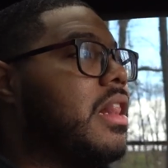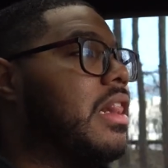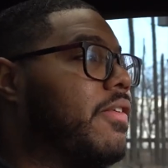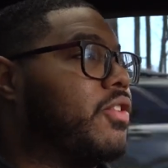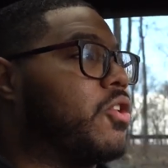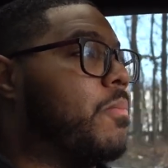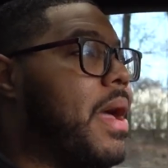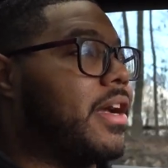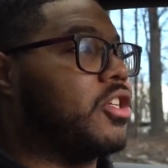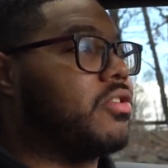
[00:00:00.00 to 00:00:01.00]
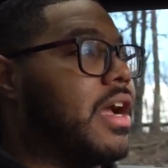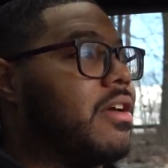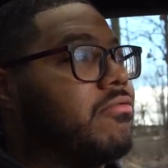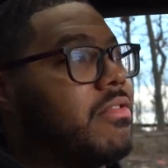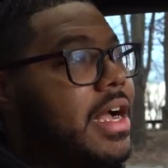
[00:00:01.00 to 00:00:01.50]
Left to go back a
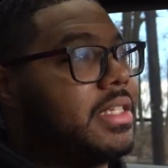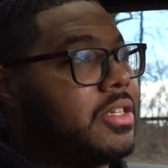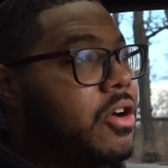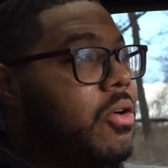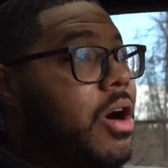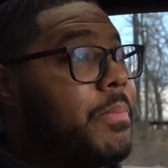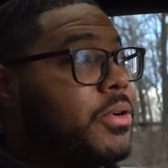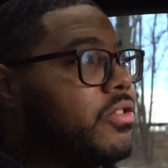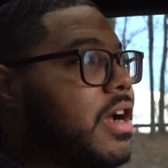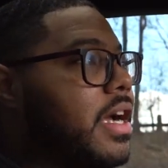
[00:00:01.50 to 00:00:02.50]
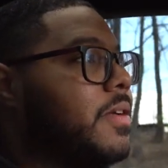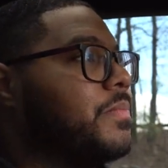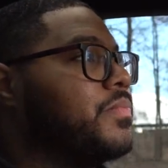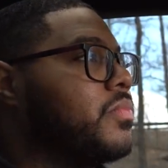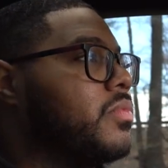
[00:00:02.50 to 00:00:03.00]
track, right to go up a track,
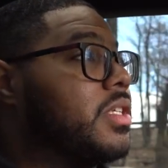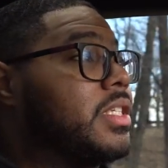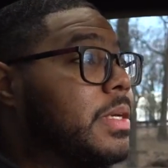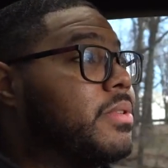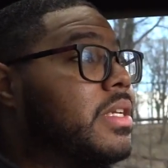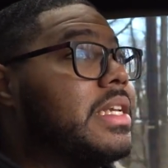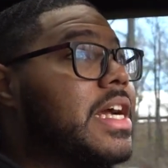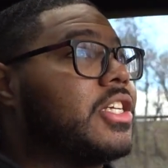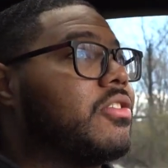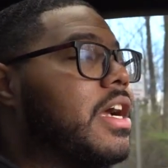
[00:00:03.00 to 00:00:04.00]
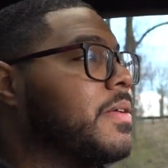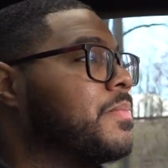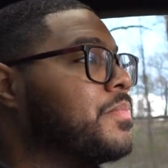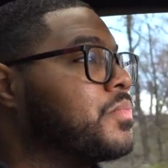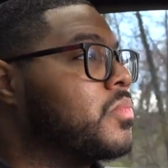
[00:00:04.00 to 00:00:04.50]
to skip to the next track.
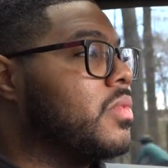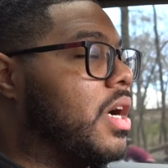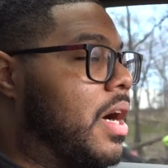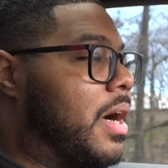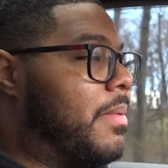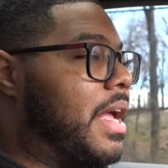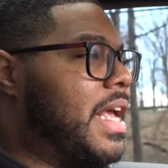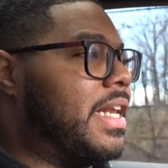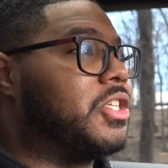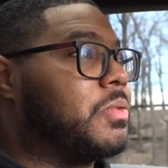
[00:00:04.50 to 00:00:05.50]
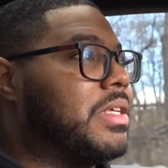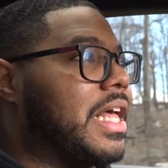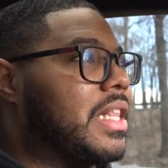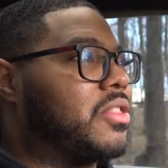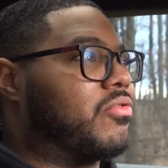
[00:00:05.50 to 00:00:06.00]
And it took me
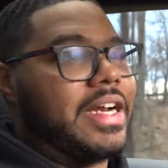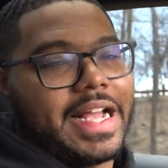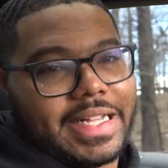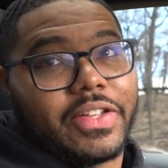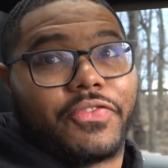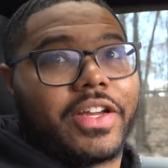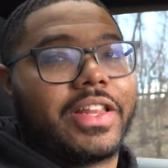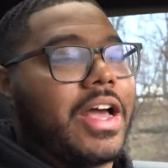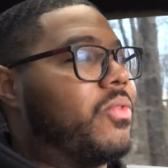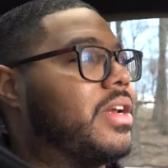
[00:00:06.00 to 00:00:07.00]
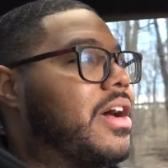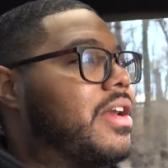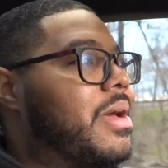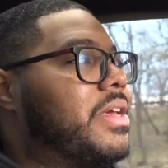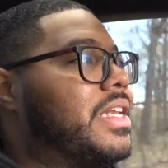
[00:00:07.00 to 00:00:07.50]
like 3 days to figure that one
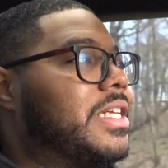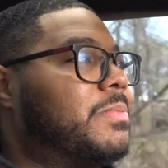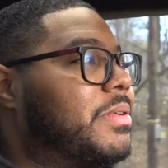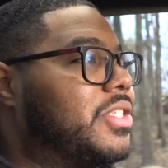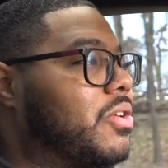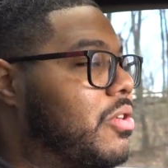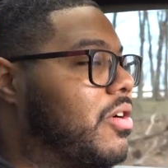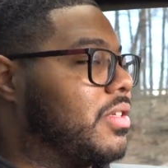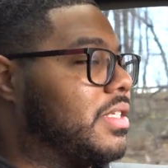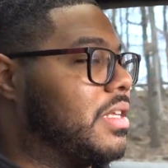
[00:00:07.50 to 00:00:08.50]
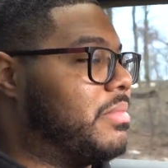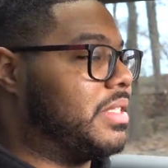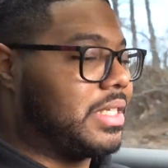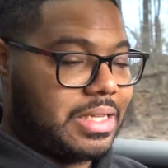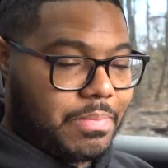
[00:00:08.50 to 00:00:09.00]
out. I mean, it's been so long
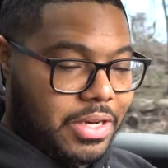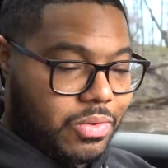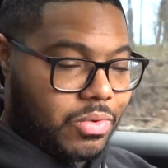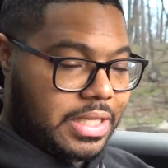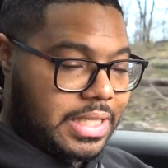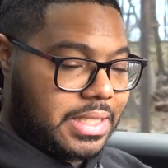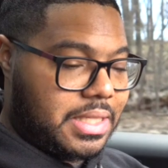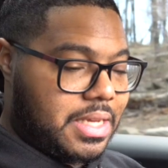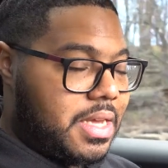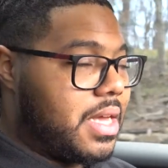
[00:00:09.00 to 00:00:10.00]
since I've been in one of these.